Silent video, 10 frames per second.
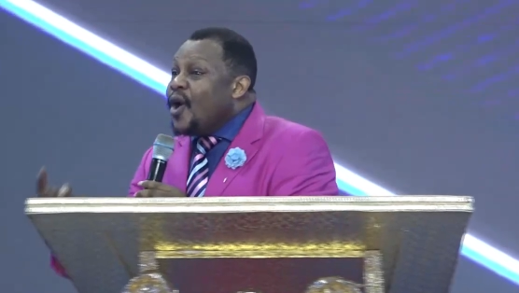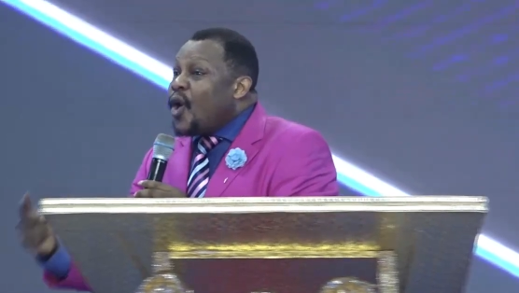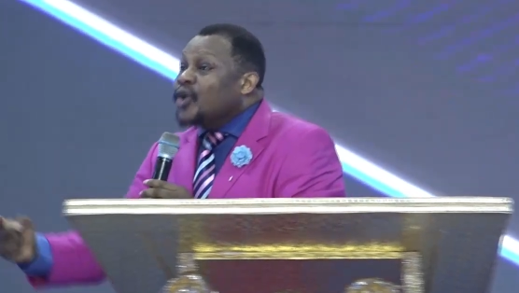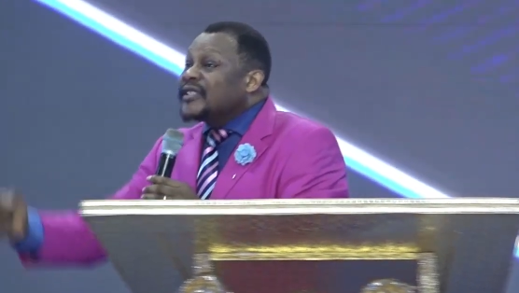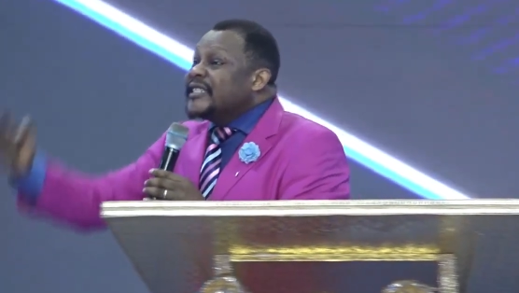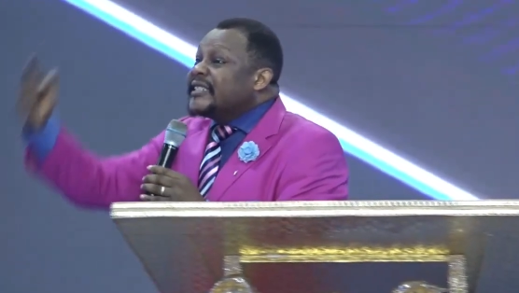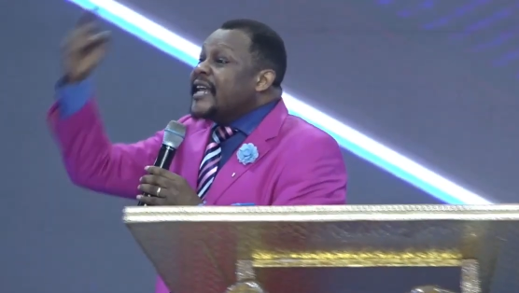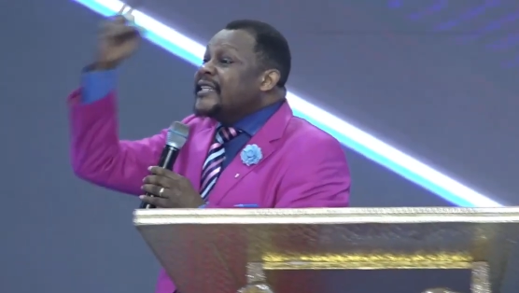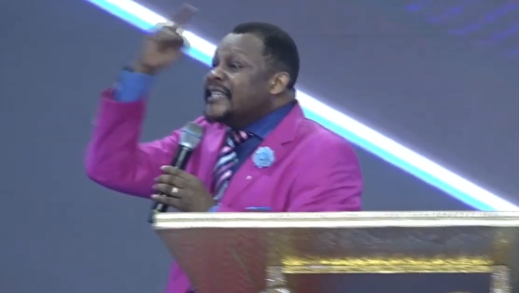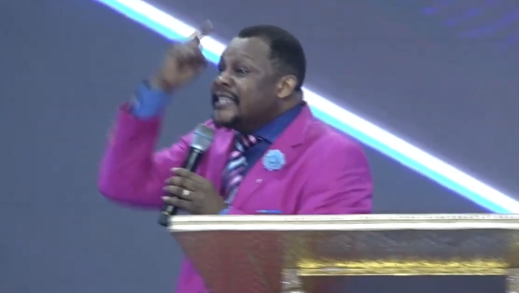
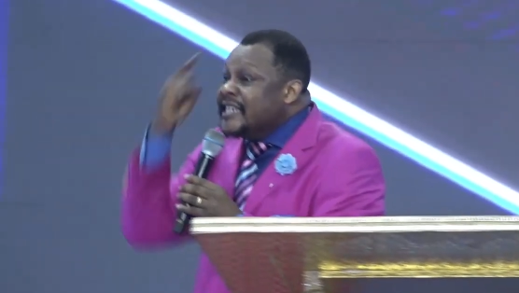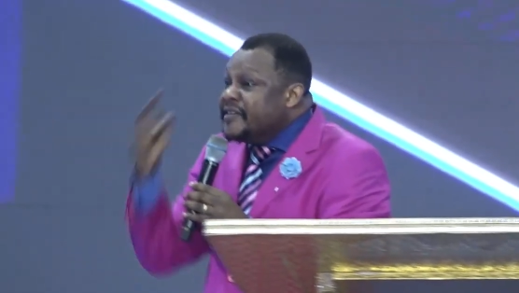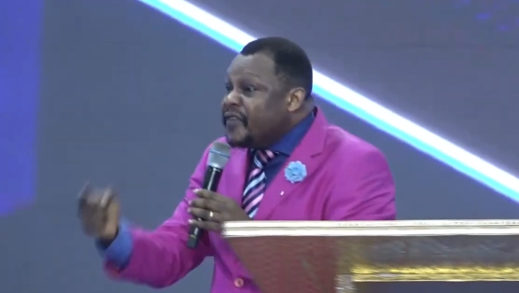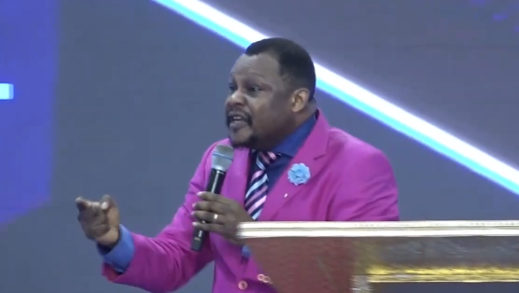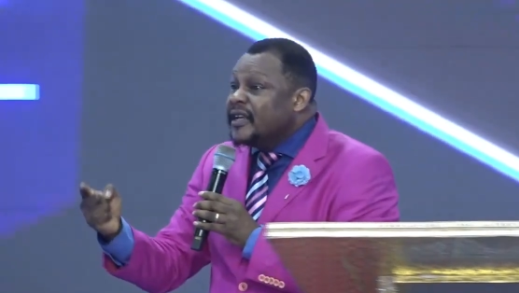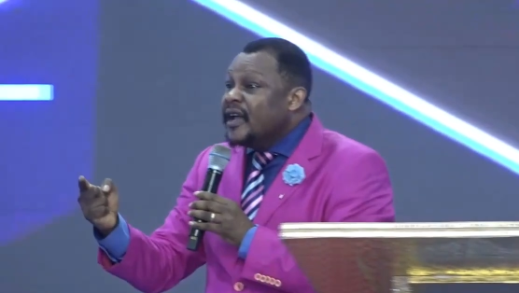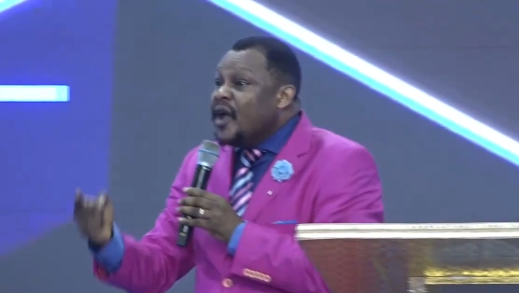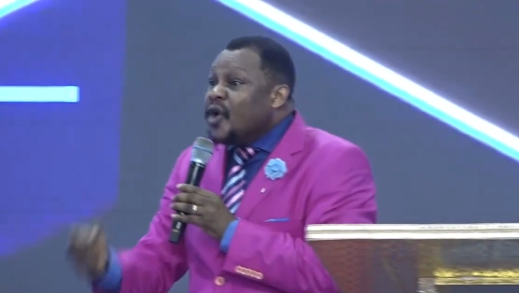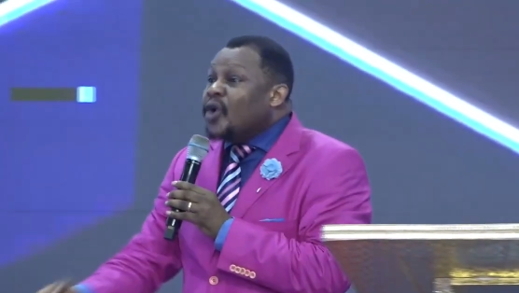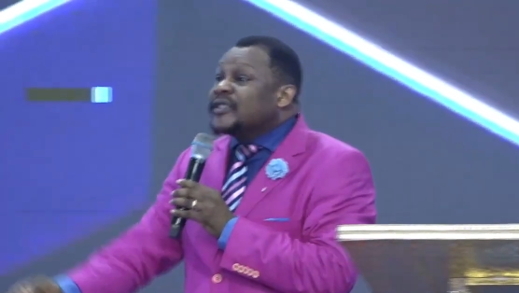consistent in giving,
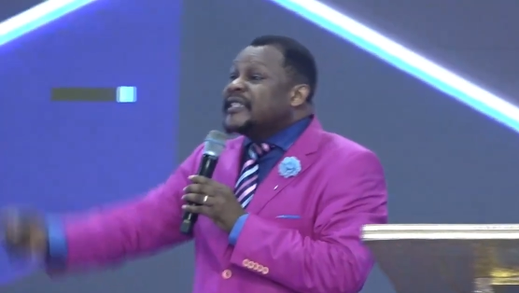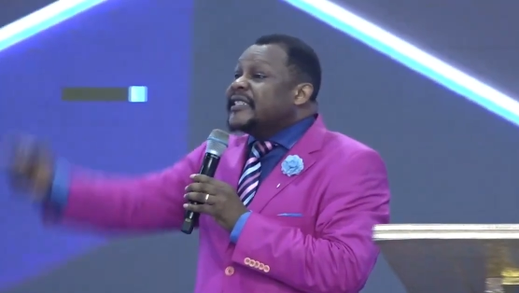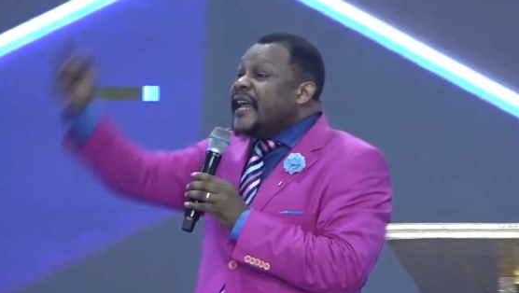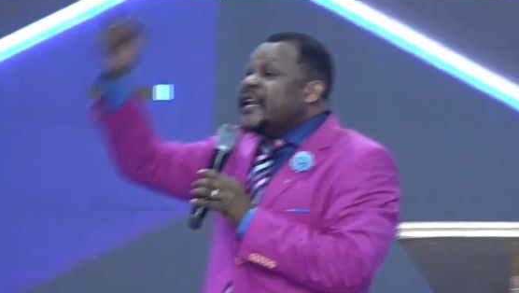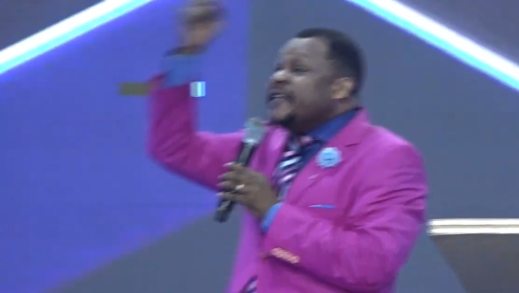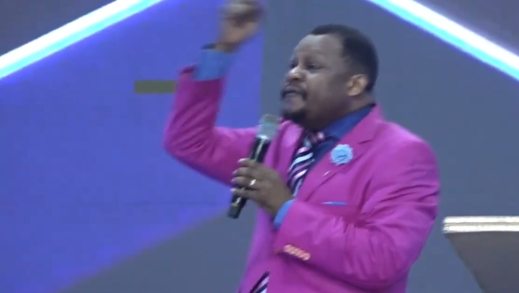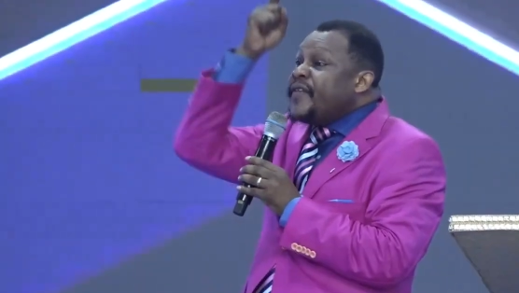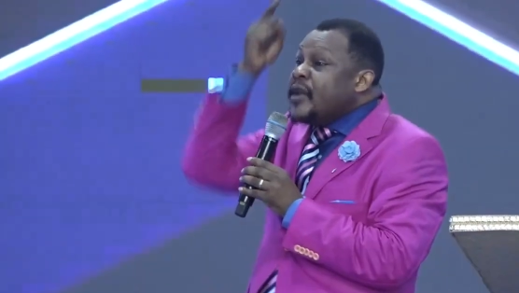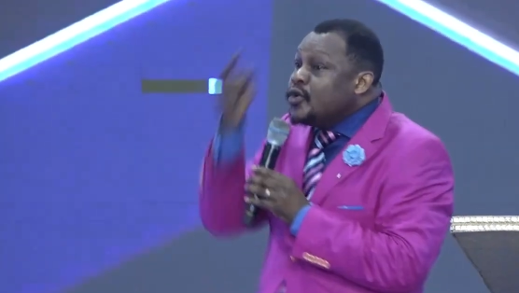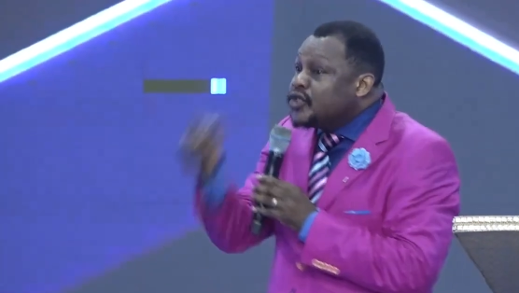consistent in
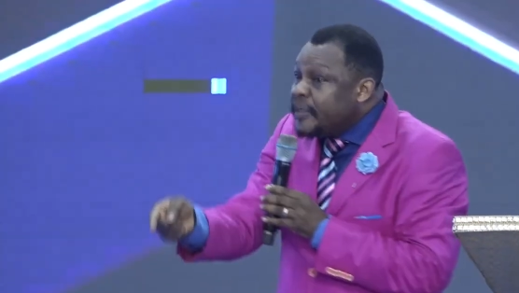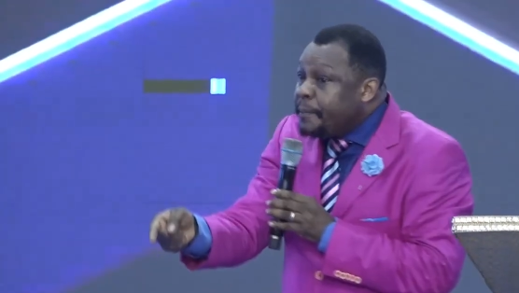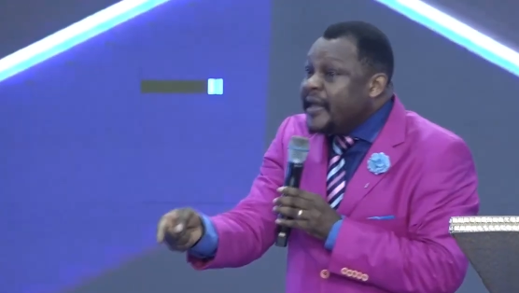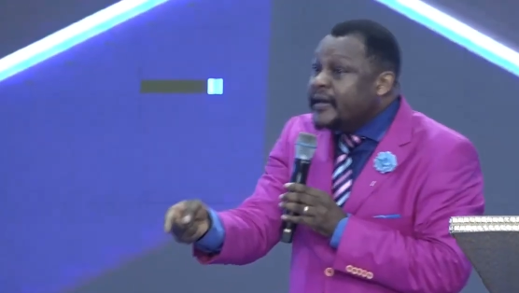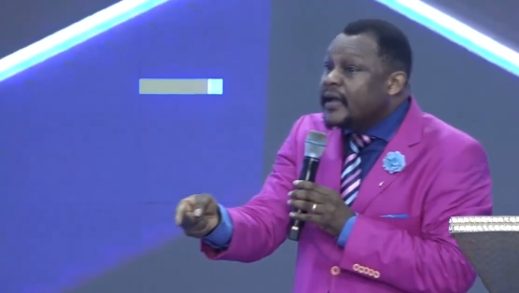fellowshipping,